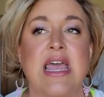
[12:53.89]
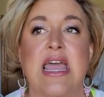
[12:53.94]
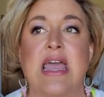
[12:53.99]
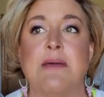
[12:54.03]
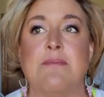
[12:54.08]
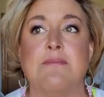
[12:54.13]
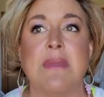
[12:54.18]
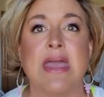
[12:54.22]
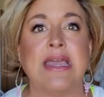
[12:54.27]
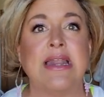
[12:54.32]

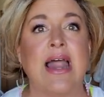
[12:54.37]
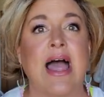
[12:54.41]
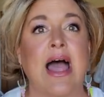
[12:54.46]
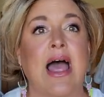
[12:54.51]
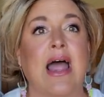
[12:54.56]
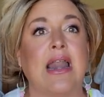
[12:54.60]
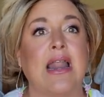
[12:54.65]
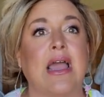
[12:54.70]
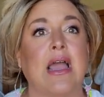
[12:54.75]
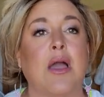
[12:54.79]
It may
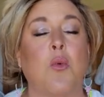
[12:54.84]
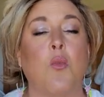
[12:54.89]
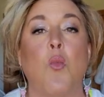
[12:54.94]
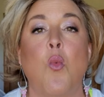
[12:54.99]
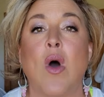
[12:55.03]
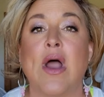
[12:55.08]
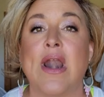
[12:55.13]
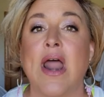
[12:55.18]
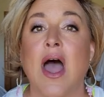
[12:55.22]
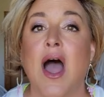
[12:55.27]
not
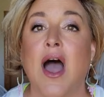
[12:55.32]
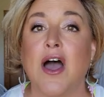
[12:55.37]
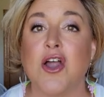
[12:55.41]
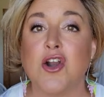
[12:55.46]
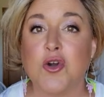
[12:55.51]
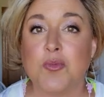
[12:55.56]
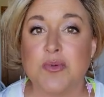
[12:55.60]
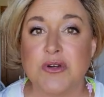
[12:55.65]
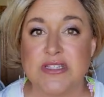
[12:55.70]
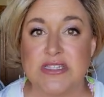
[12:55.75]

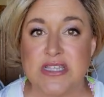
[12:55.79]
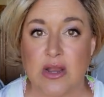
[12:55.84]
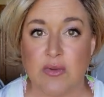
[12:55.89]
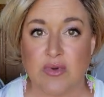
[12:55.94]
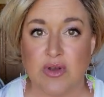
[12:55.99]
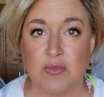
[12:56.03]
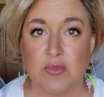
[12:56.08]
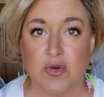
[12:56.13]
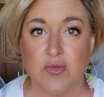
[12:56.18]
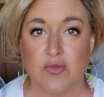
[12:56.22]

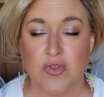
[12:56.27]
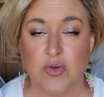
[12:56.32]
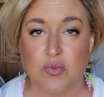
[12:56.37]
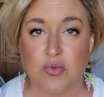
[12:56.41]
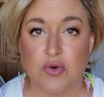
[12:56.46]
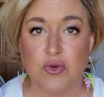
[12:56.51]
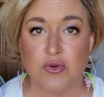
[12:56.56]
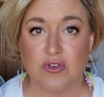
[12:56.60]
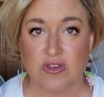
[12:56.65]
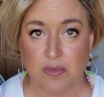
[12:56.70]
100% remove the
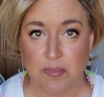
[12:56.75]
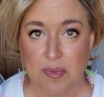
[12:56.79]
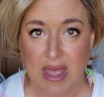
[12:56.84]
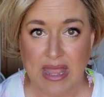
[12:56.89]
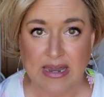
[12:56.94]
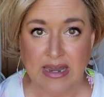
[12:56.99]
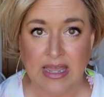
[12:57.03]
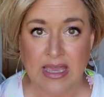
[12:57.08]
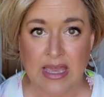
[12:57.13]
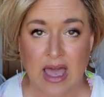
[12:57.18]
root
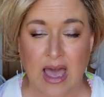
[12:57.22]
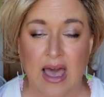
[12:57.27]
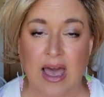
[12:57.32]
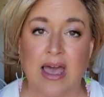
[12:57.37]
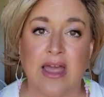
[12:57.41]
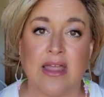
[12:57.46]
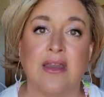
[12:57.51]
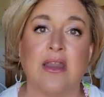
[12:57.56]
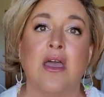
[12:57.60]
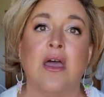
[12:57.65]
depending
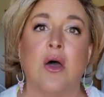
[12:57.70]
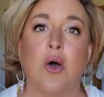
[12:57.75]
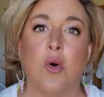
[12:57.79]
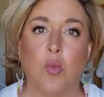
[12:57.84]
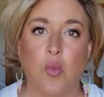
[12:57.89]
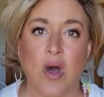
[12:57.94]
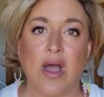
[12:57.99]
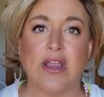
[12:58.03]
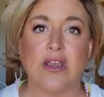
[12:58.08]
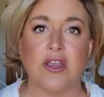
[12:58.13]
on
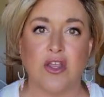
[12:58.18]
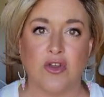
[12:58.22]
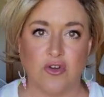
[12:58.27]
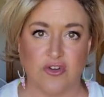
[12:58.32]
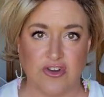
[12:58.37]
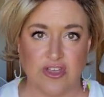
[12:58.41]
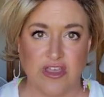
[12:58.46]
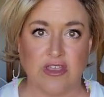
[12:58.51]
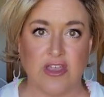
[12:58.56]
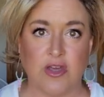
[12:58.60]
what
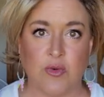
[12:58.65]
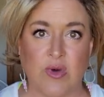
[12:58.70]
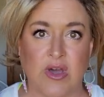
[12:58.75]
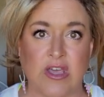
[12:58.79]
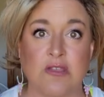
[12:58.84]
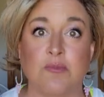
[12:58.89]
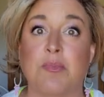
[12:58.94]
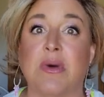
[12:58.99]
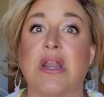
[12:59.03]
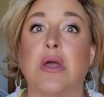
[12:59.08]
you're dealing
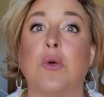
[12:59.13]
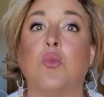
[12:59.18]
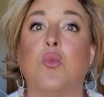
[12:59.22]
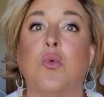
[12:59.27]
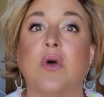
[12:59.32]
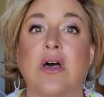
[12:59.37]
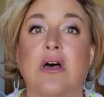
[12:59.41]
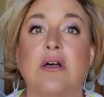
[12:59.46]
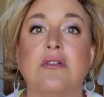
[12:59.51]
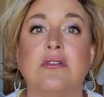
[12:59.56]
with, but it
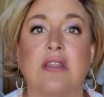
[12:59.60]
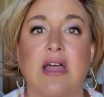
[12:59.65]
will